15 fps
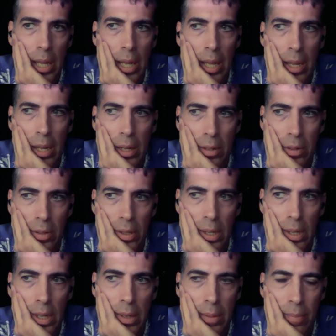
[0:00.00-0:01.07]
and
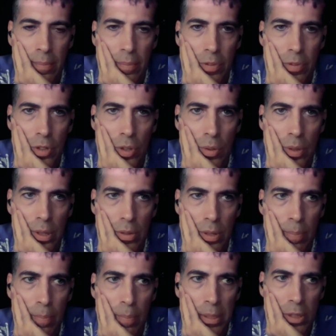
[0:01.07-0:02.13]
um, so
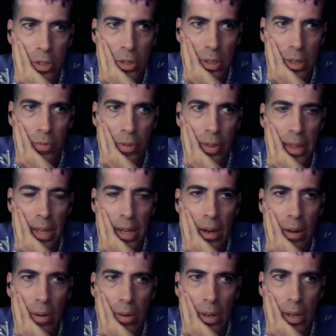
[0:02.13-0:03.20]
there's a bunch of stuff in
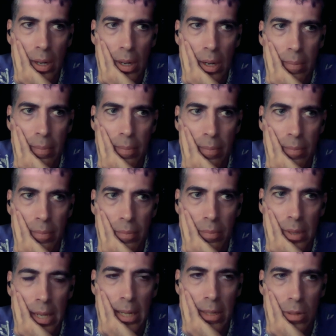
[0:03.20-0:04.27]
there. Um,
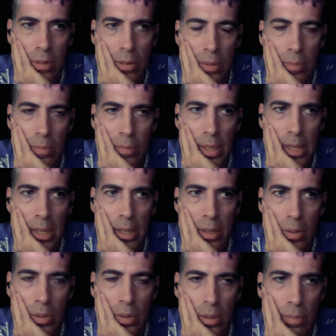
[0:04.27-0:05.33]
that's me
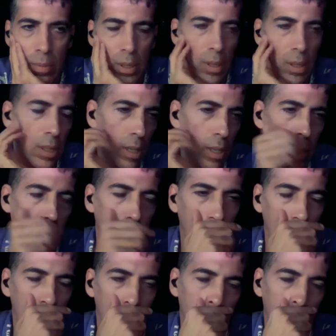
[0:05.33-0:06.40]
going to be
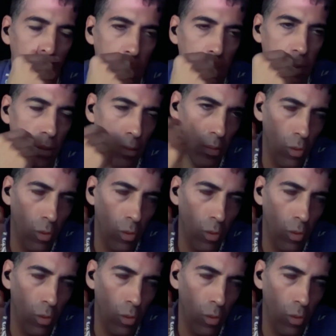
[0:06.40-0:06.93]
uh, well